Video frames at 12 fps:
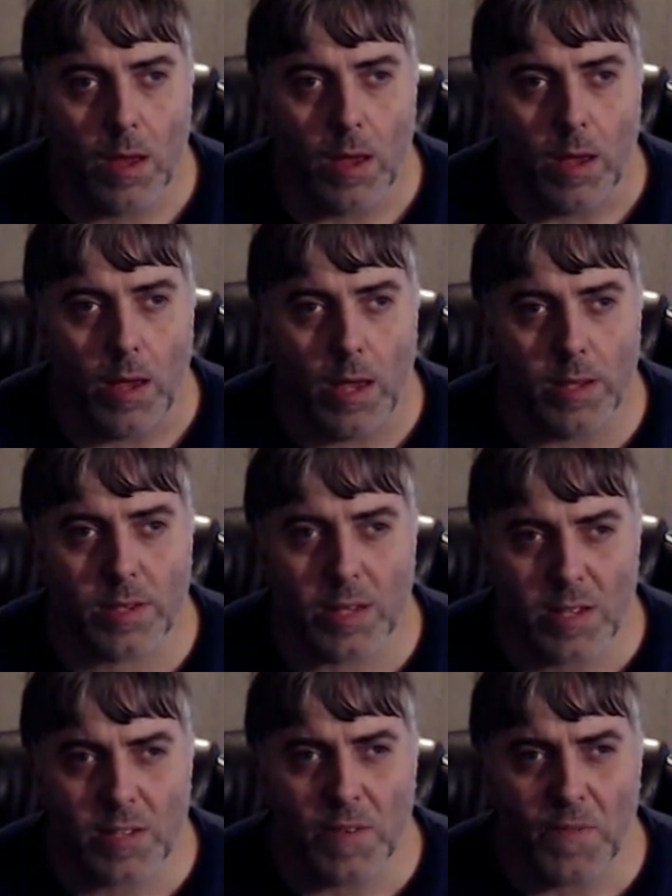Is
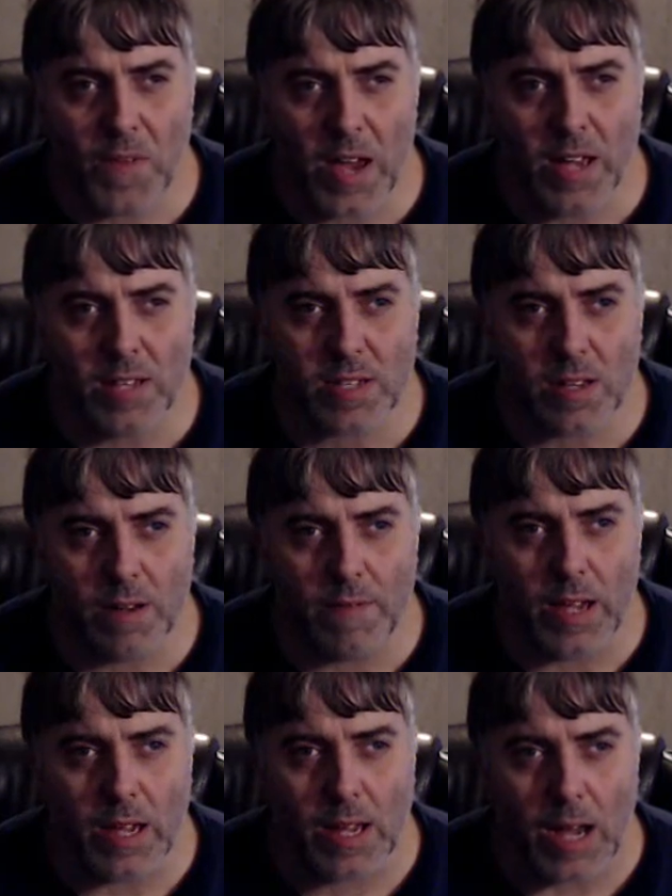this the face of
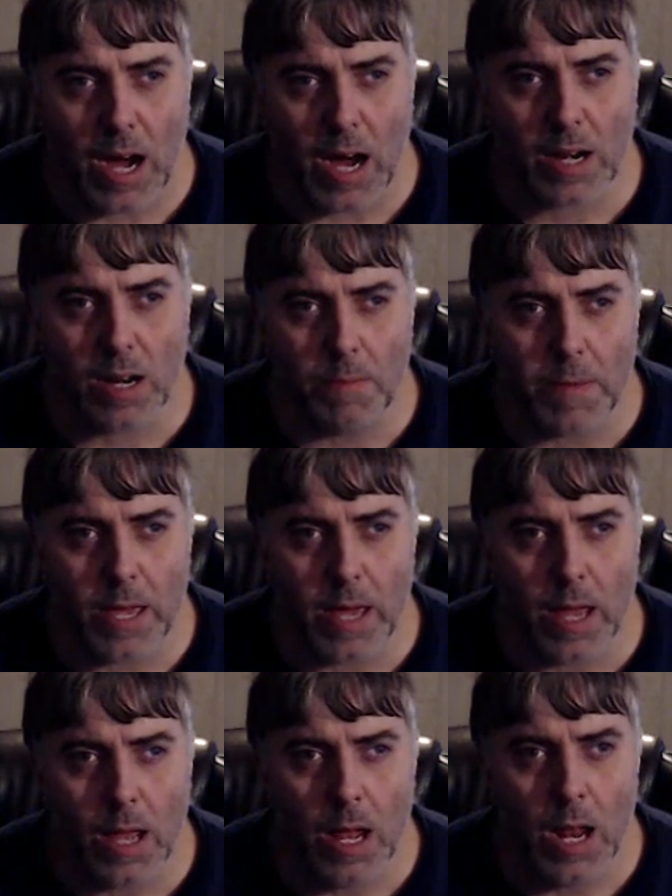a godly being?